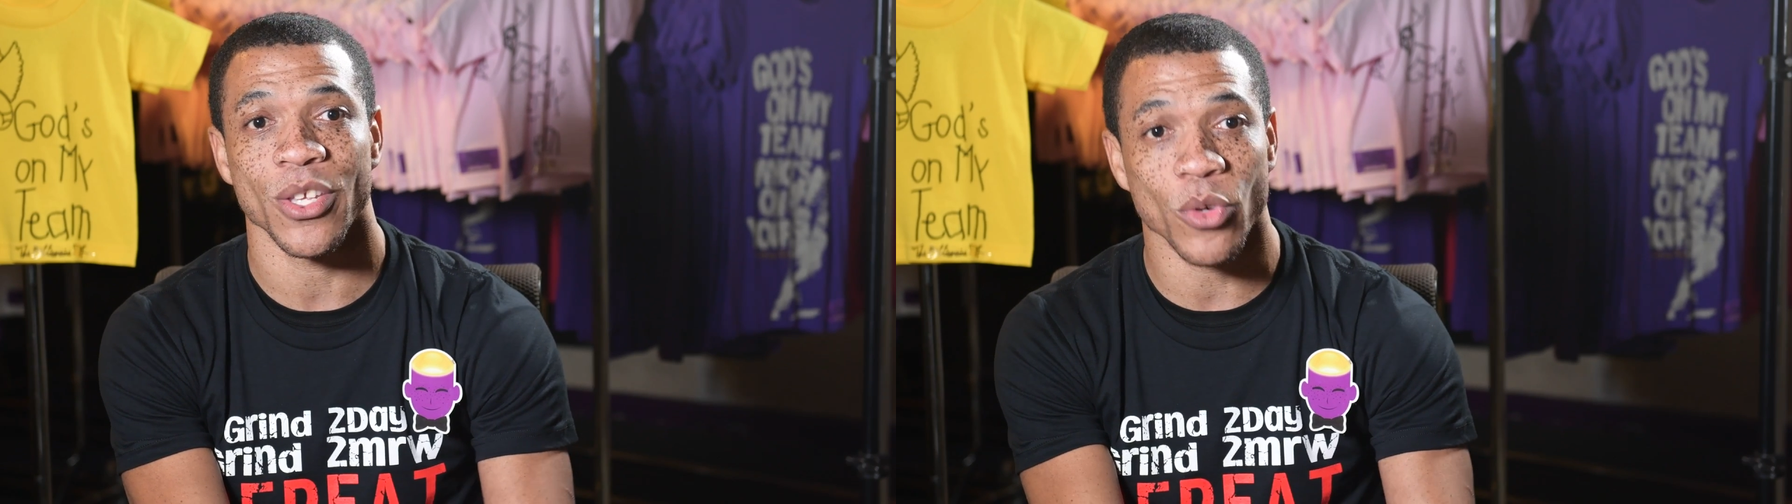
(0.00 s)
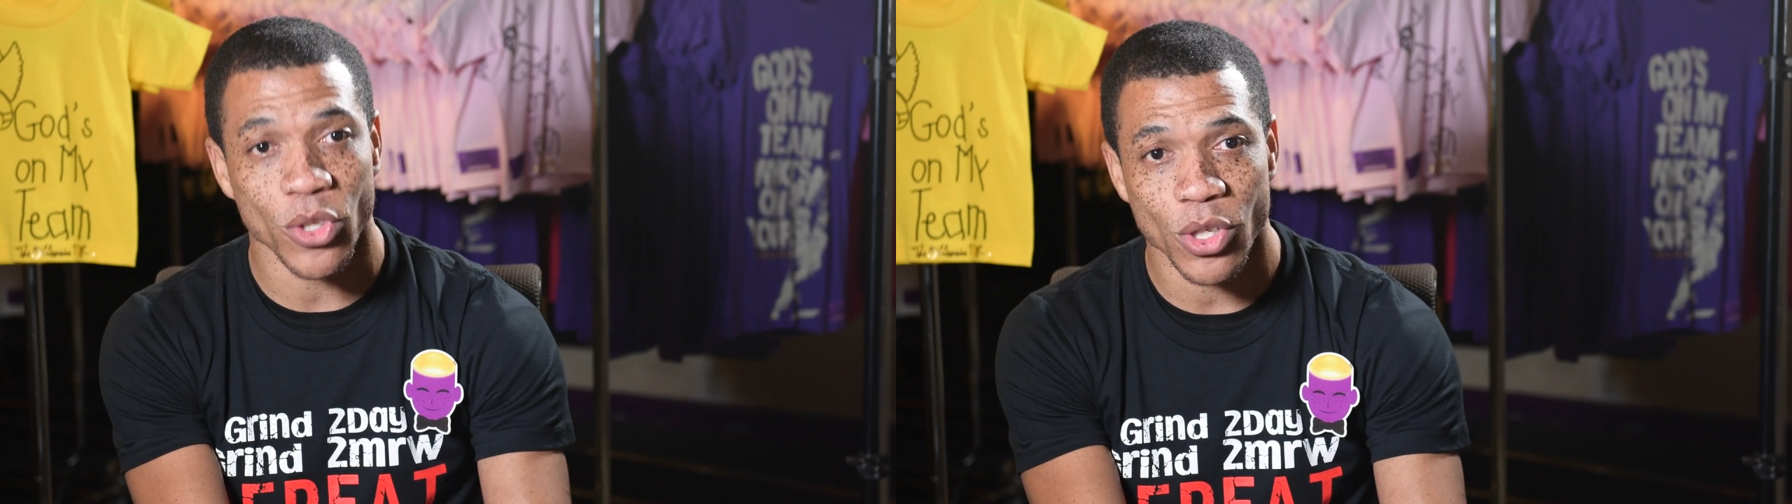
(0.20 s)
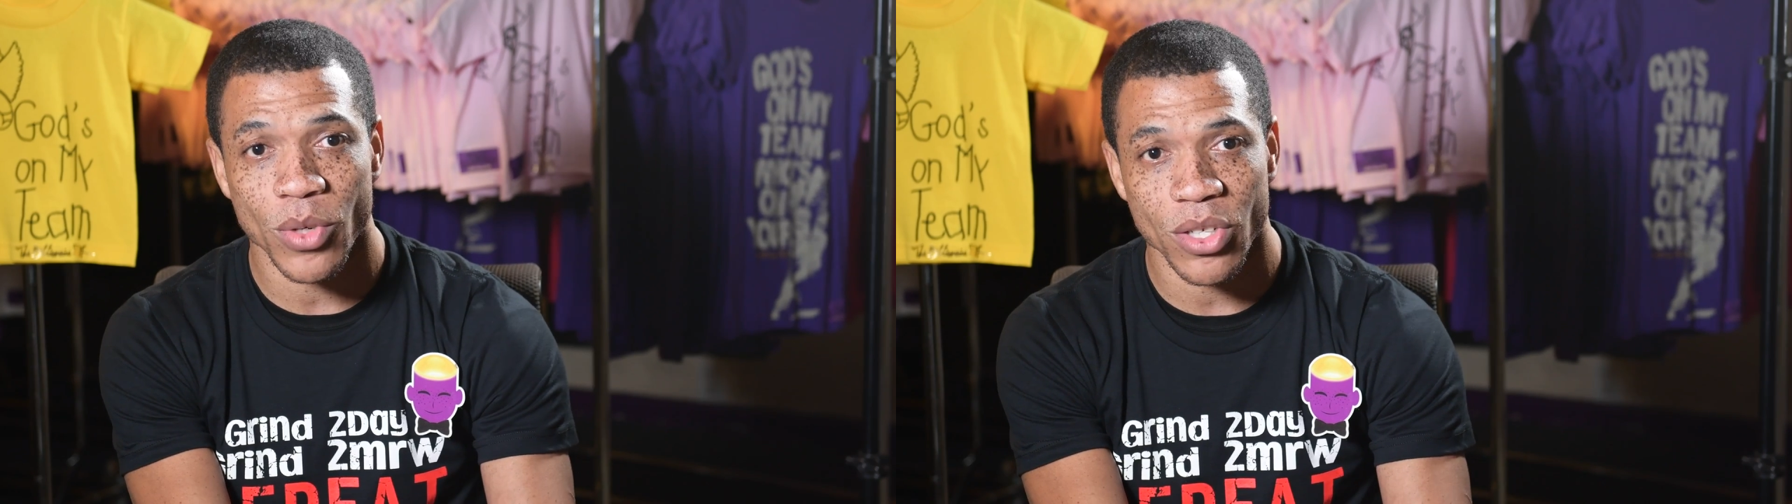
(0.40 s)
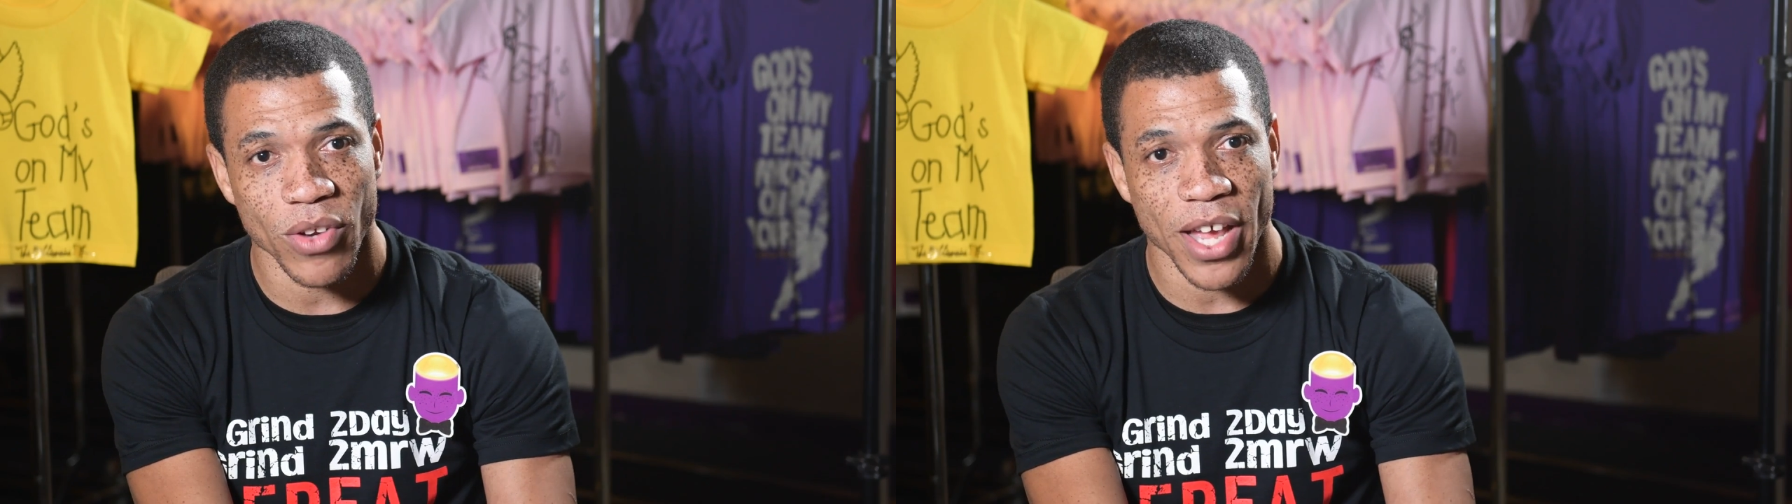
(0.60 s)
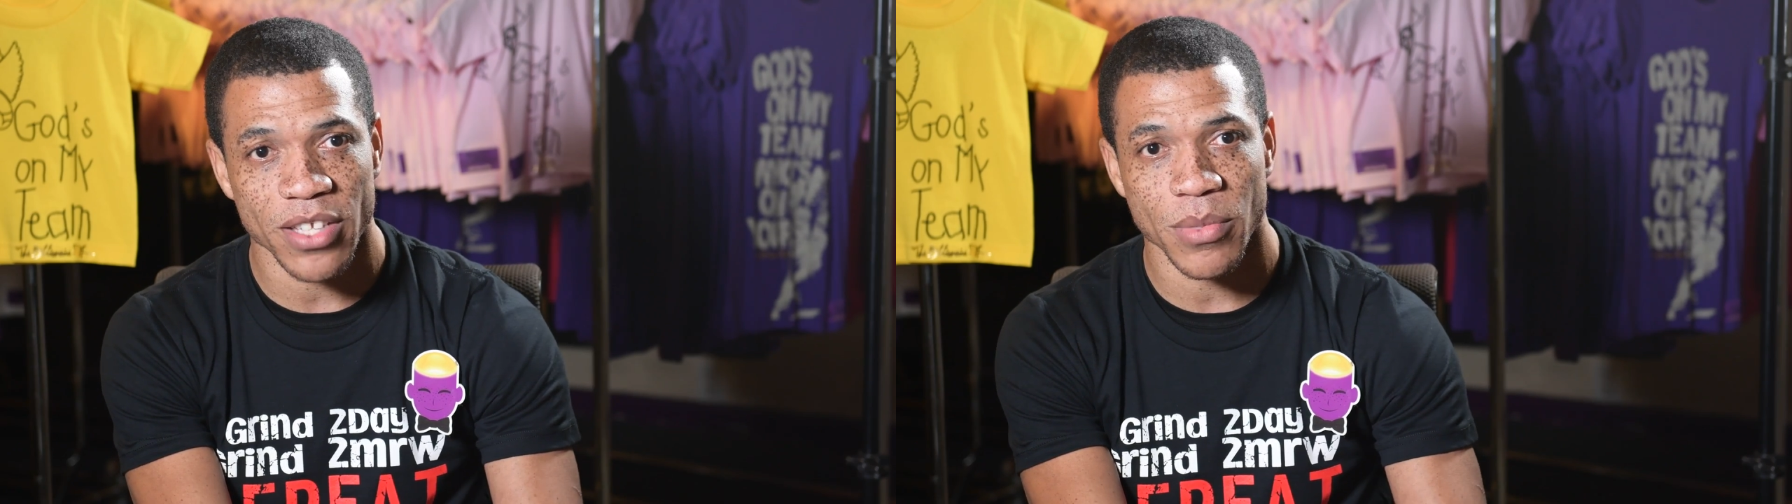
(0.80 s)
You wanna know what
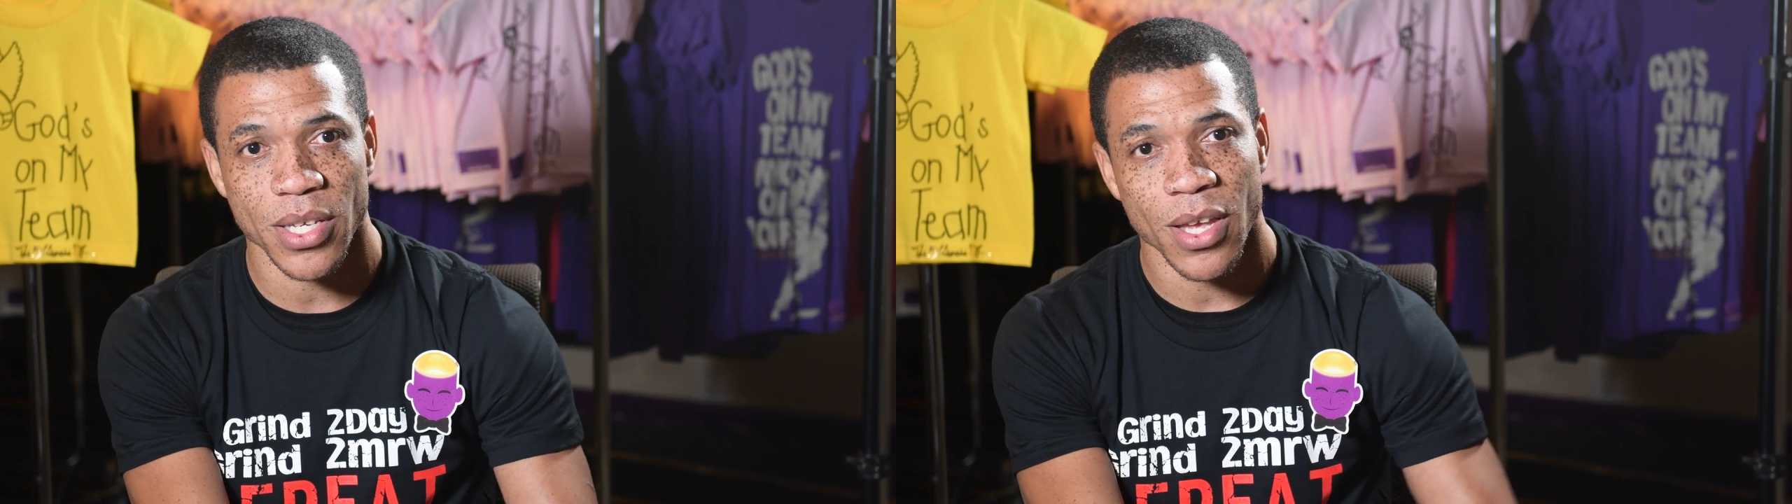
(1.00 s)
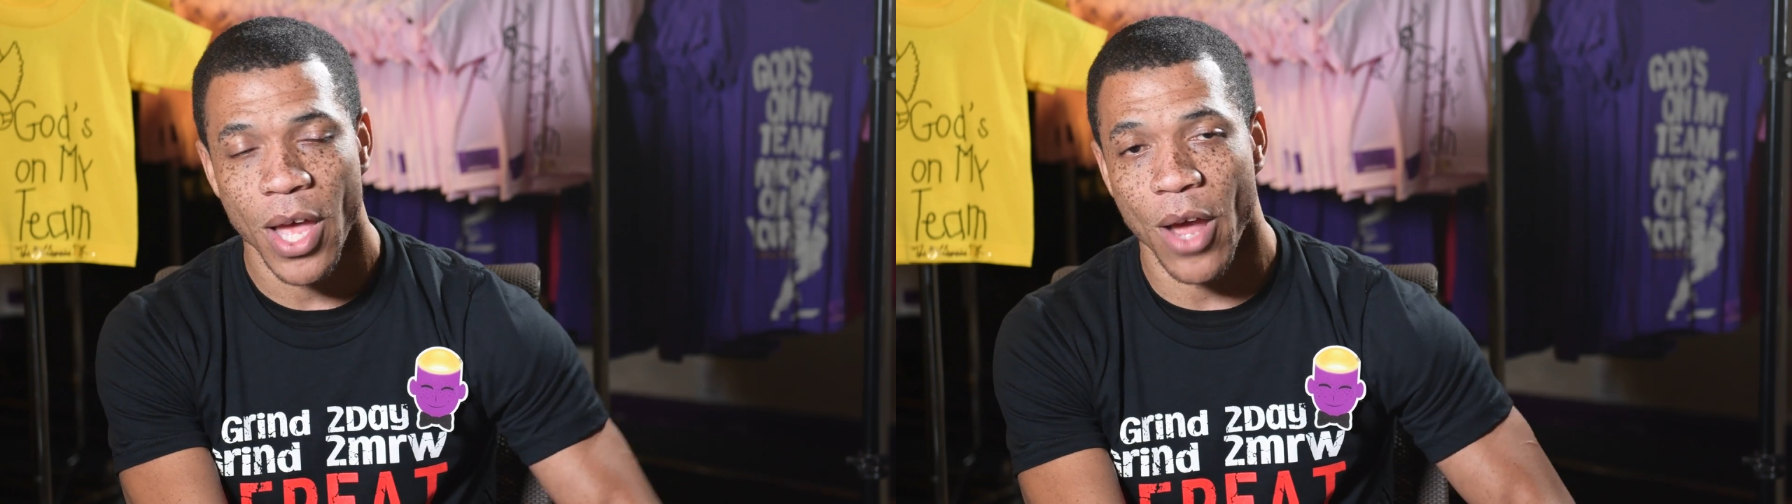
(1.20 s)
drives me?